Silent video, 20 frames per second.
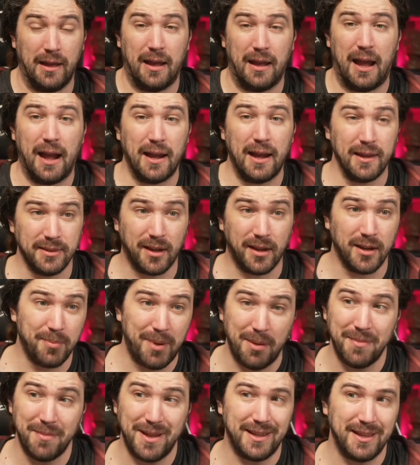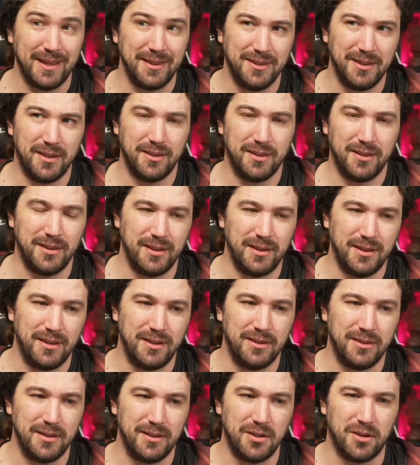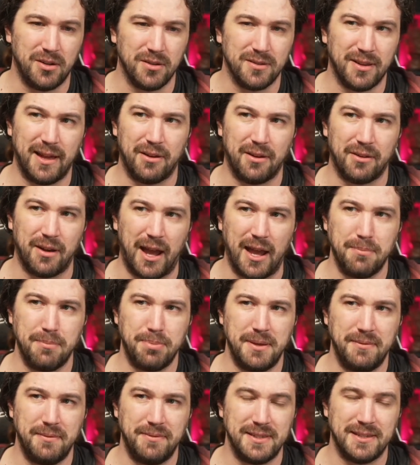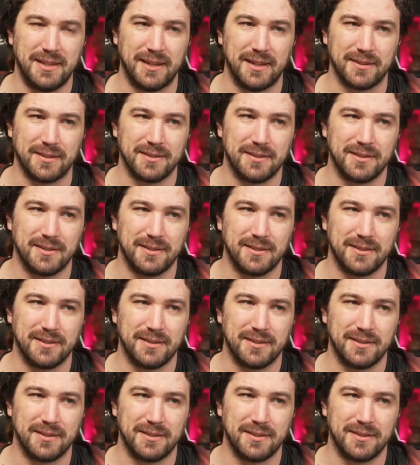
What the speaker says: I thought about making the Null cloud IPv6,